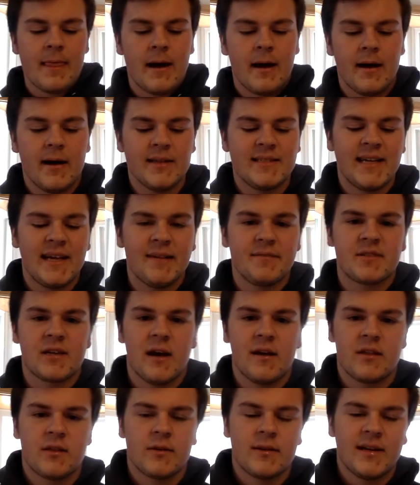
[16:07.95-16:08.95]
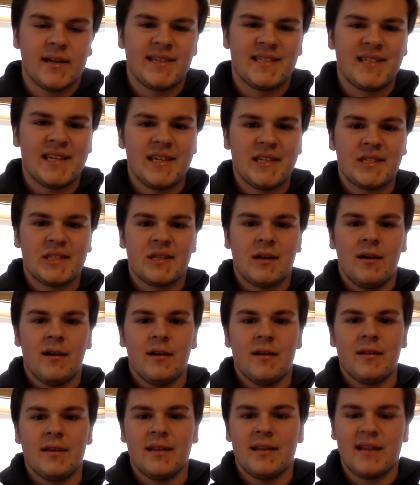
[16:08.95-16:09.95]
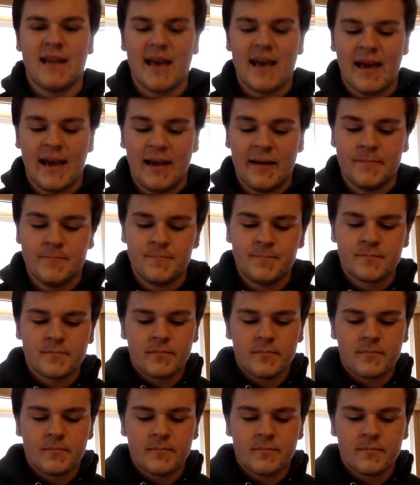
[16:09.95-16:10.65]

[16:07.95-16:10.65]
Uh, Toews got three assists on the day.